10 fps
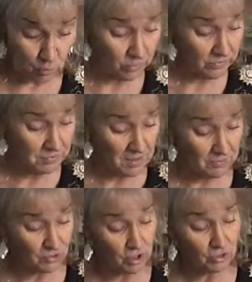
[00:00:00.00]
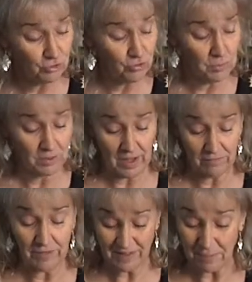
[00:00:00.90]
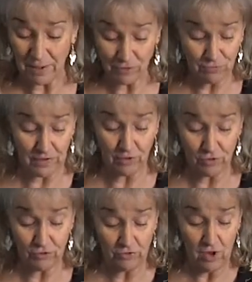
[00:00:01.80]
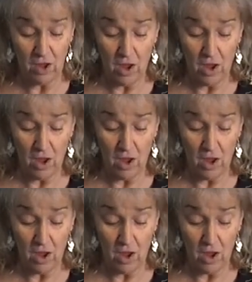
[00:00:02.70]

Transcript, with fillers: Or sometimes the Dollar Tree will have like the Butterfingers